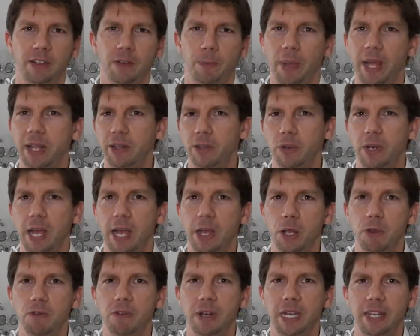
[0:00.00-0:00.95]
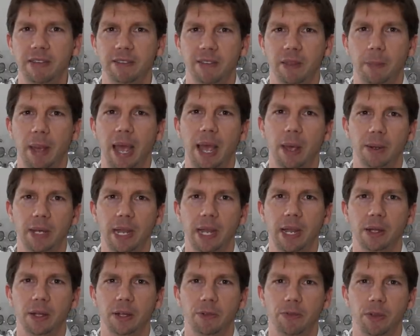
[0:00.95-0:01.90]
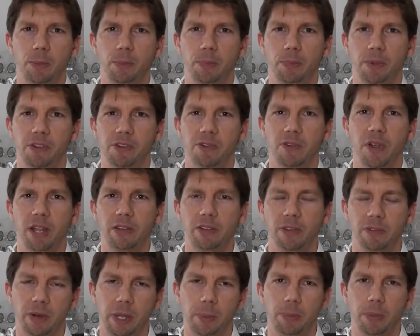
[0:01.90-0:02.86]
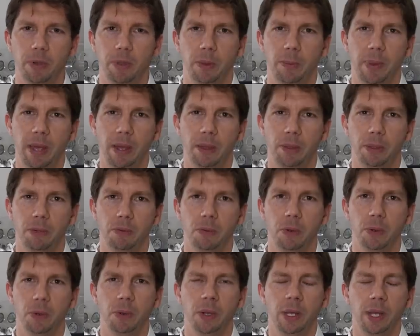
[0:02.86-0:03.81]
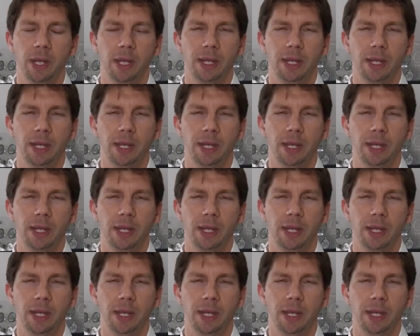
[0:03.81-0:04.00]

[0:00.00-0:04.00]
depends on how you release the power down. If you progressively put the power through,